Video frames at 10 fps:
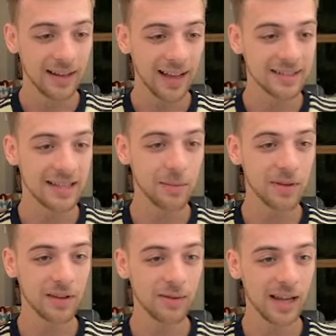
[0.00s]
And team
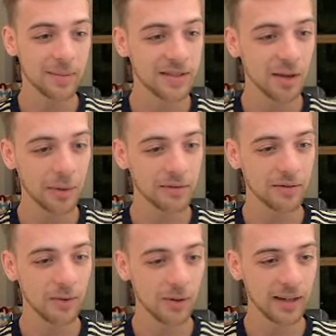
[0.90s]
with no name is going
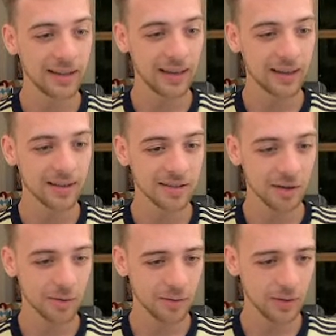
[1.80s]
for a kicker
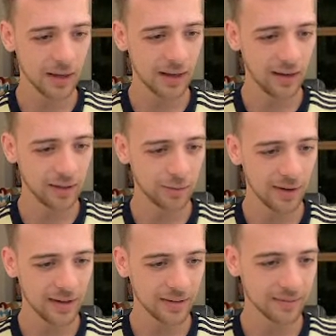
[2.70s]
so early
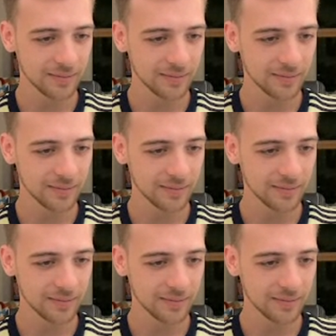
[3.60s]
already.